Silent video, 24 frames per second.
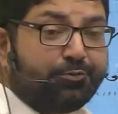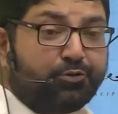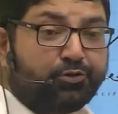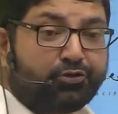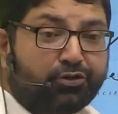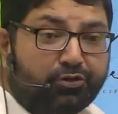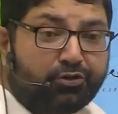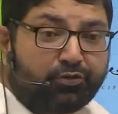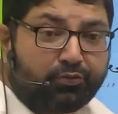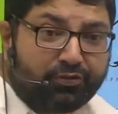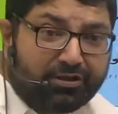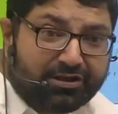to
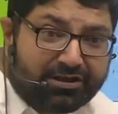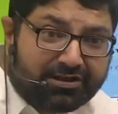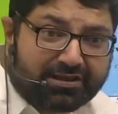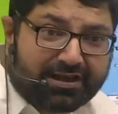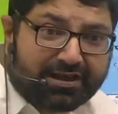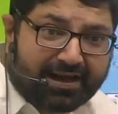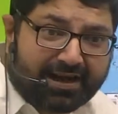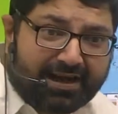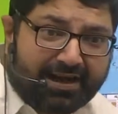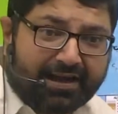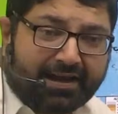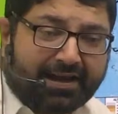this
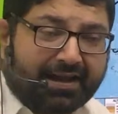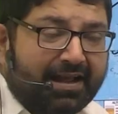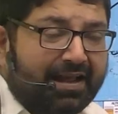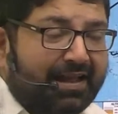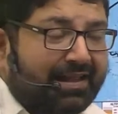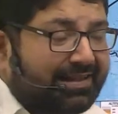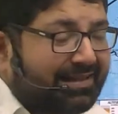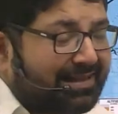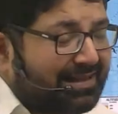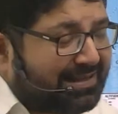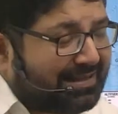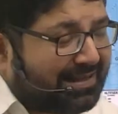current. This
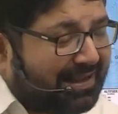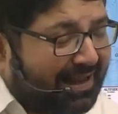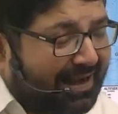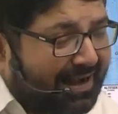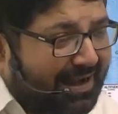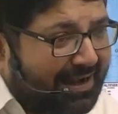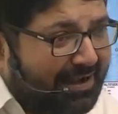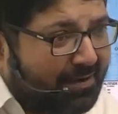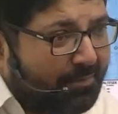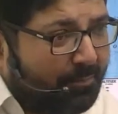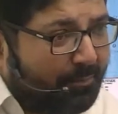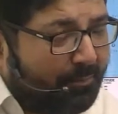current
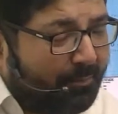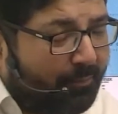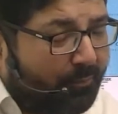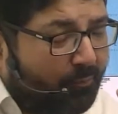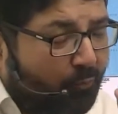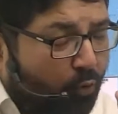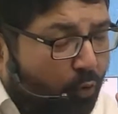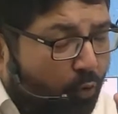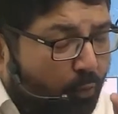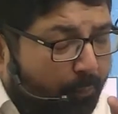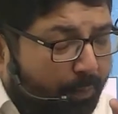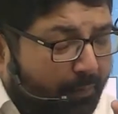
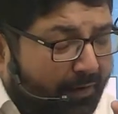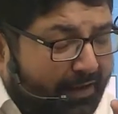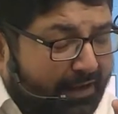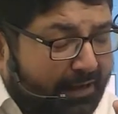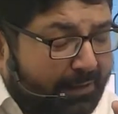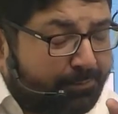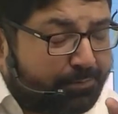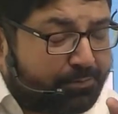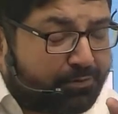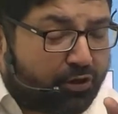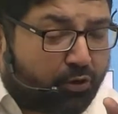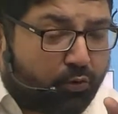keeps the
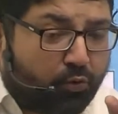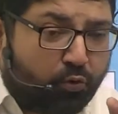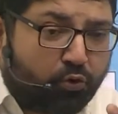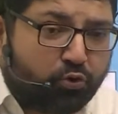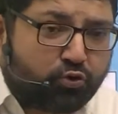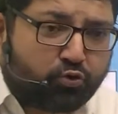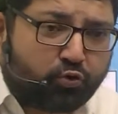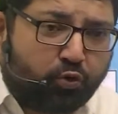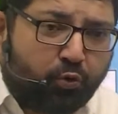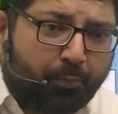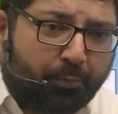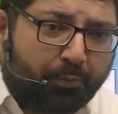coast
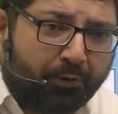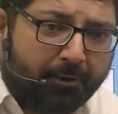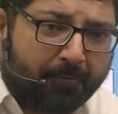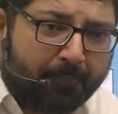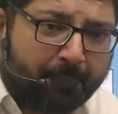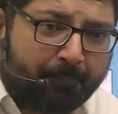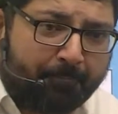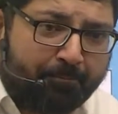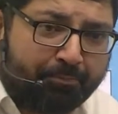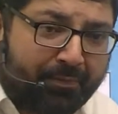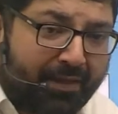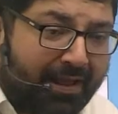open.
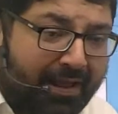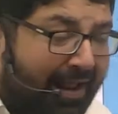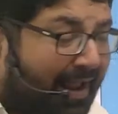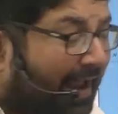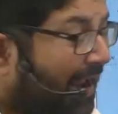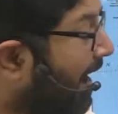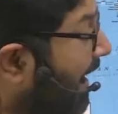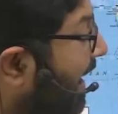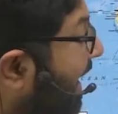And